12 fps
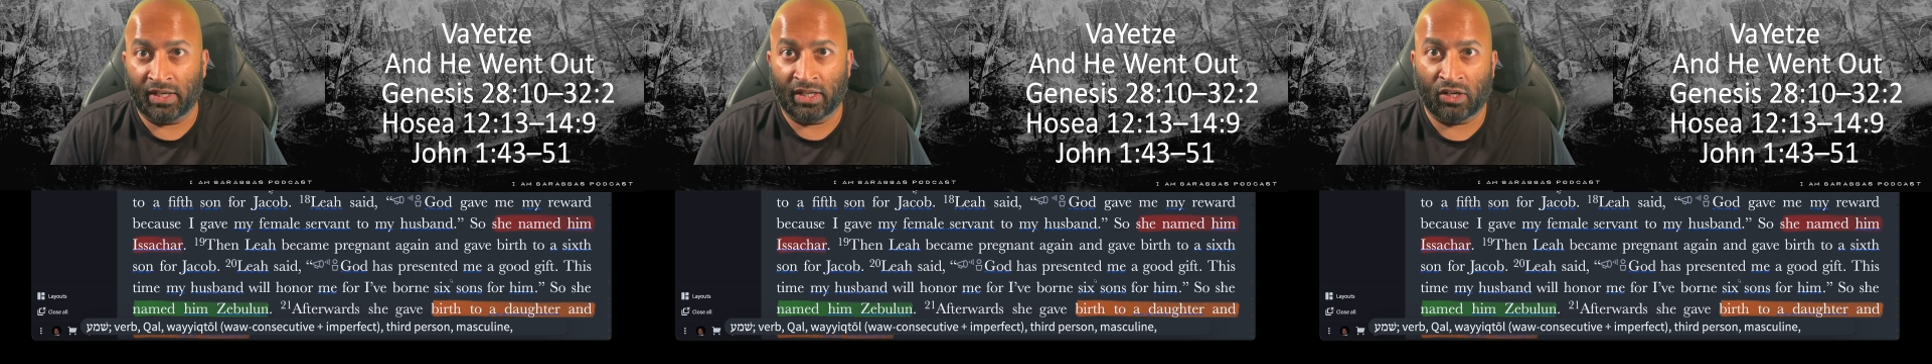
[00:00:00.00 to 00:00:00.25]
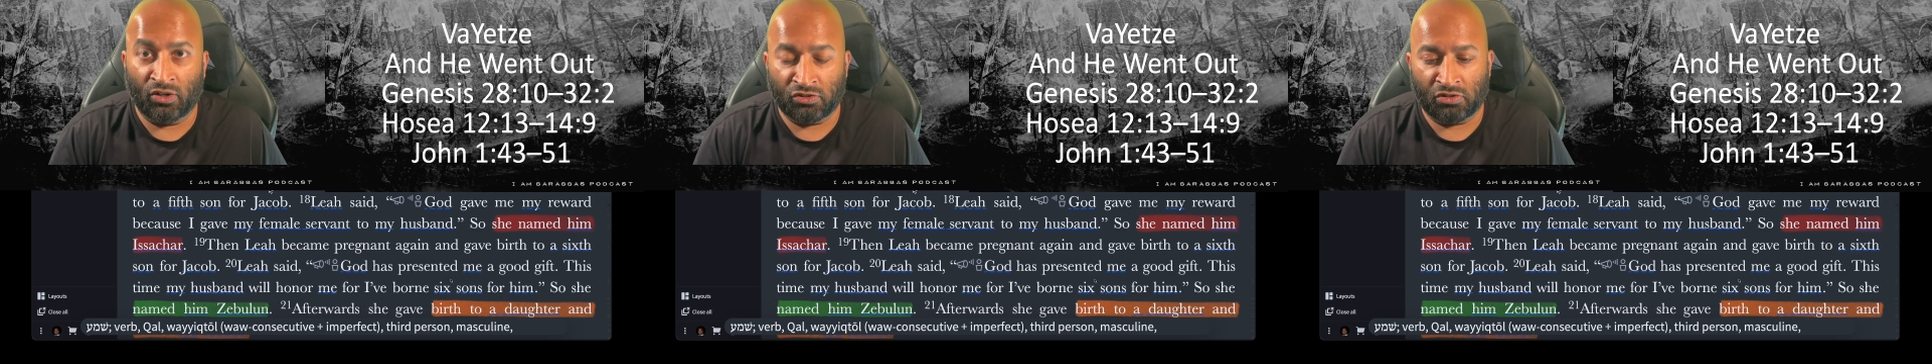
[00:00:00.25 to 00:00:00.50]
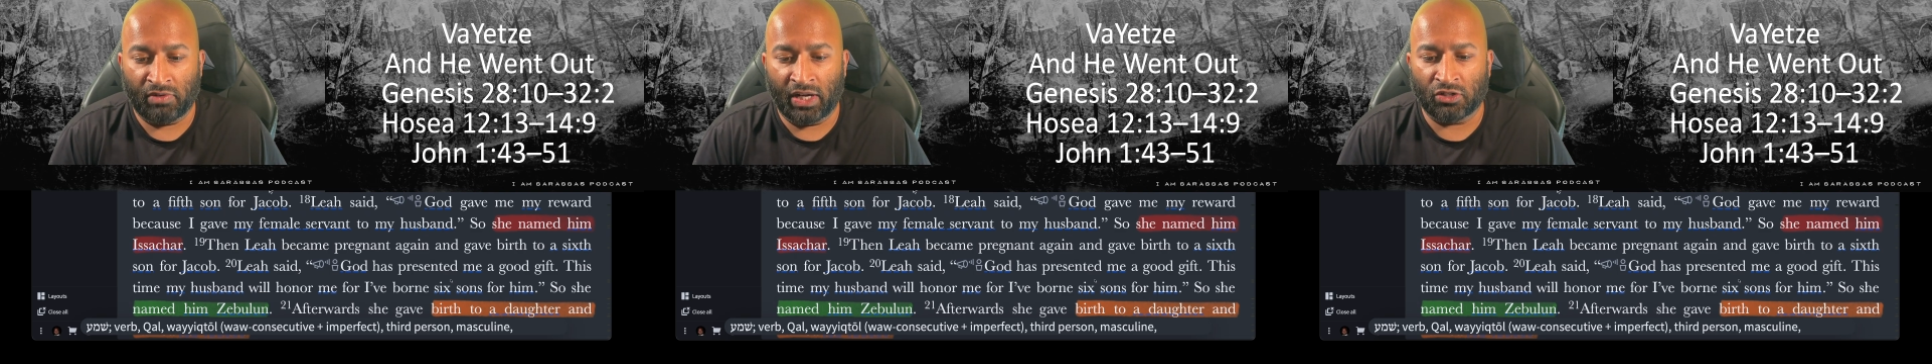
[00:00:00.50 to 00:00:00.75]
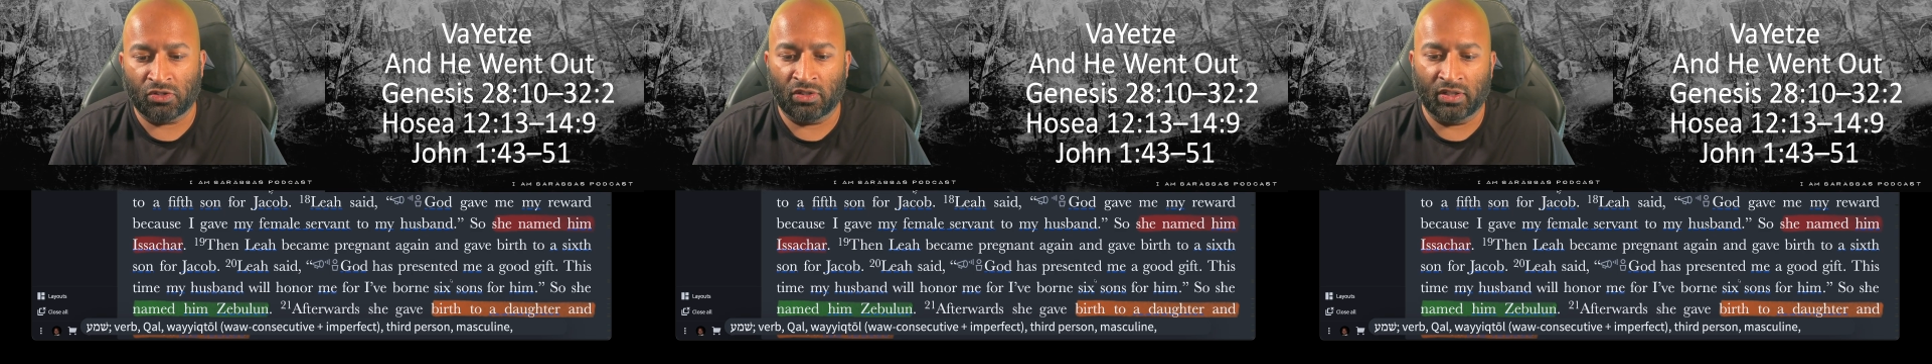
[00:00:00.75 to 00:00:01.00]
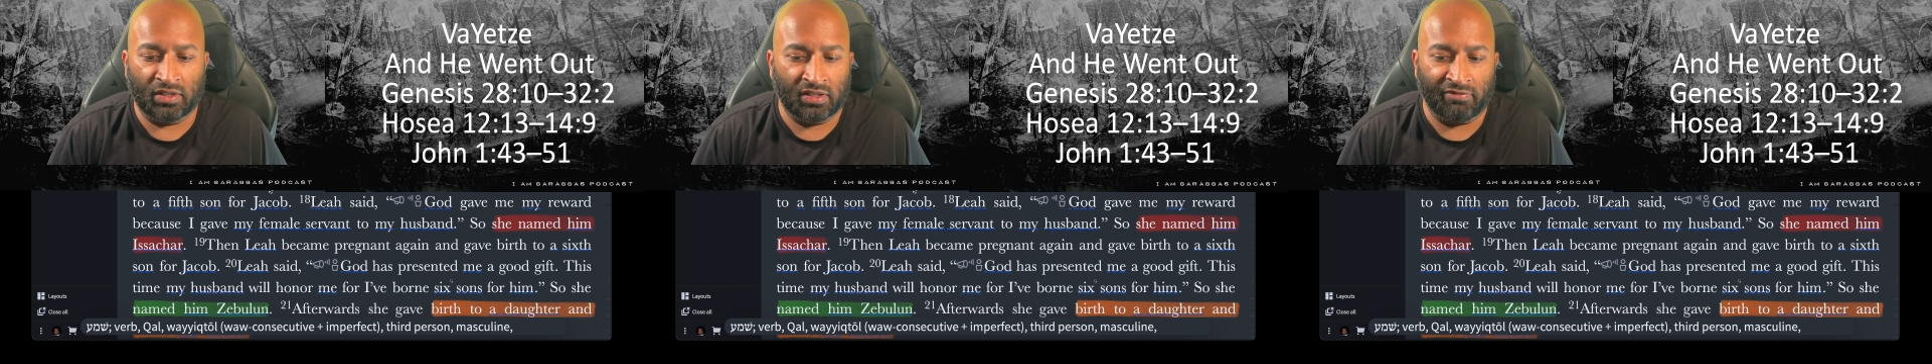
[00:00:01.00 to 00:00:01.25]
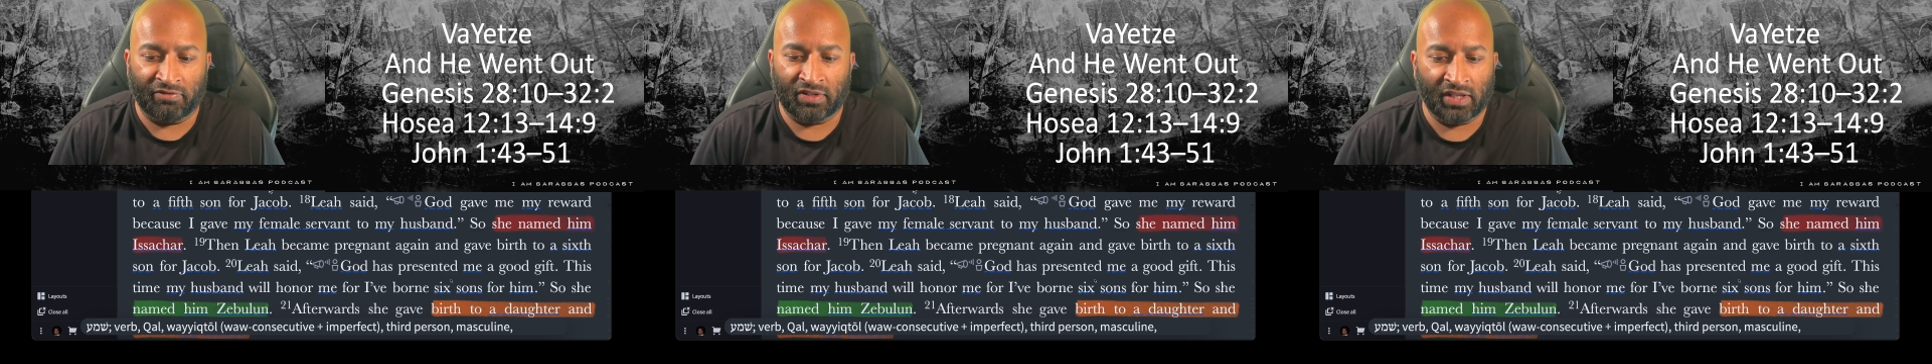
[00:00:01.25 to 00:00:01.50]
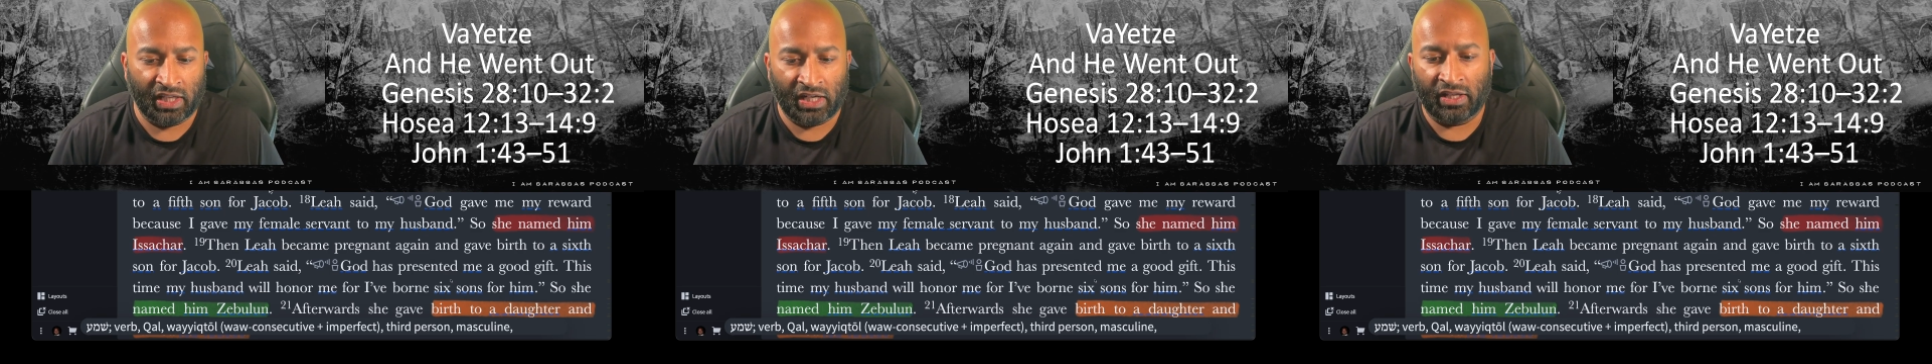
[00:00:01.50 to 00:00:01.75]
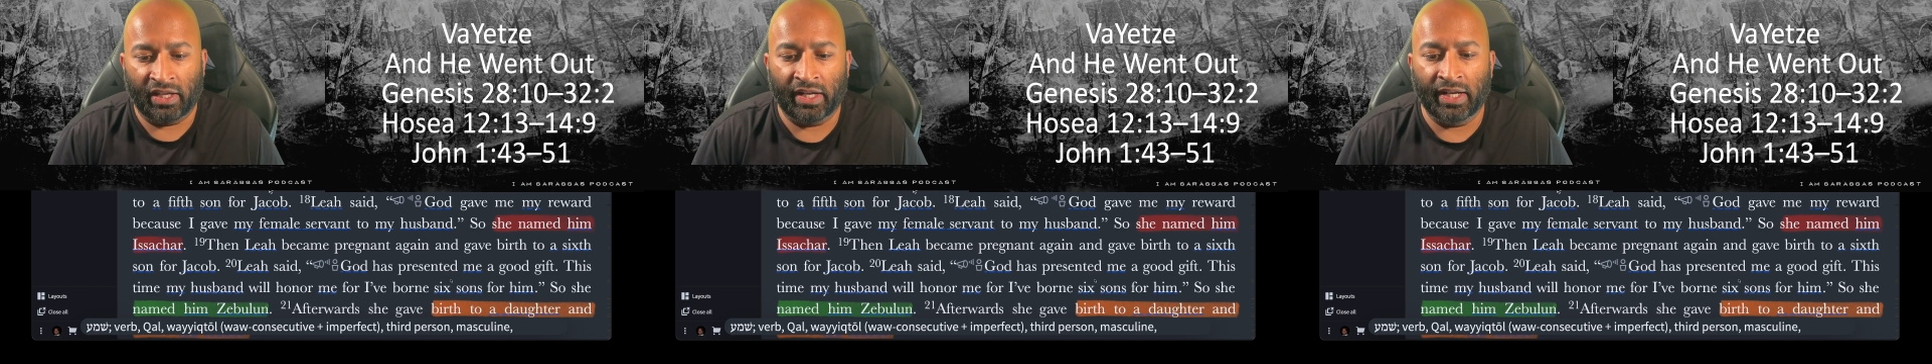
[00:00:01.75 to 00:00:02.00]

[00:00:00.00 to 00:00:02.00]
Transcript: That goes to Rachel, the fertility, all that.